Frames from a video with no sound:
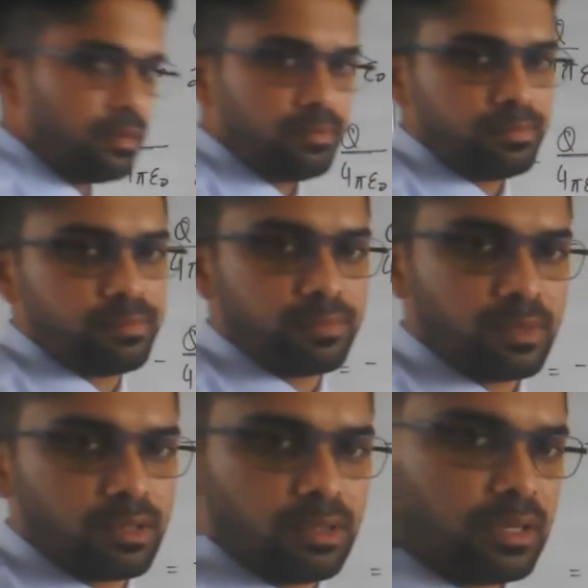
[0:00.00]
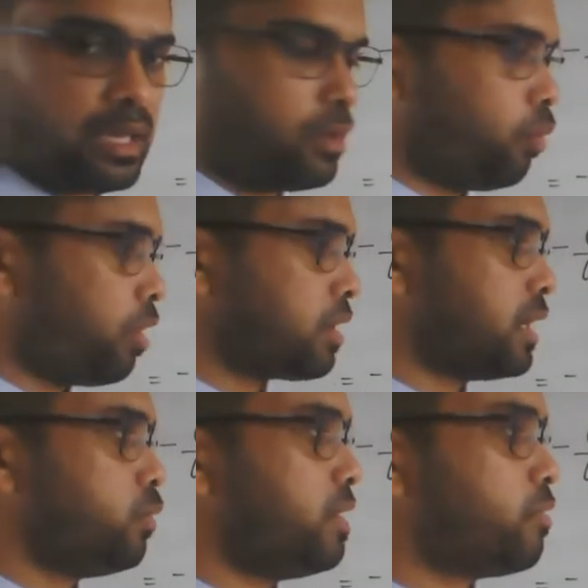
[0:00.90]
done, and work
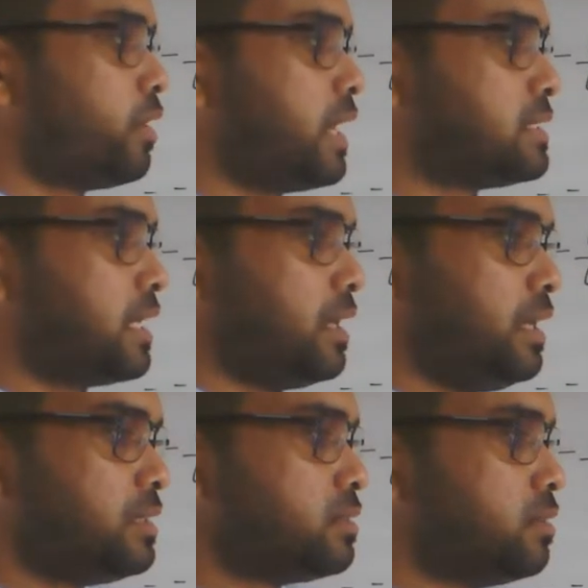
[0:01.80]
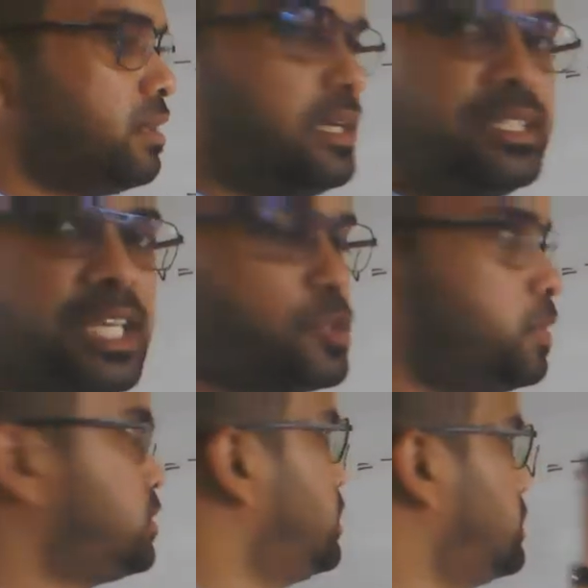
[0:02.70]
done we have got exactly as this
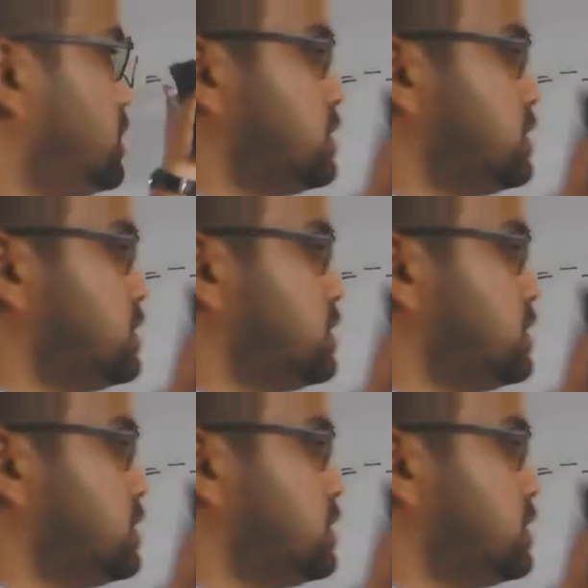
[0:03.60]
expression. This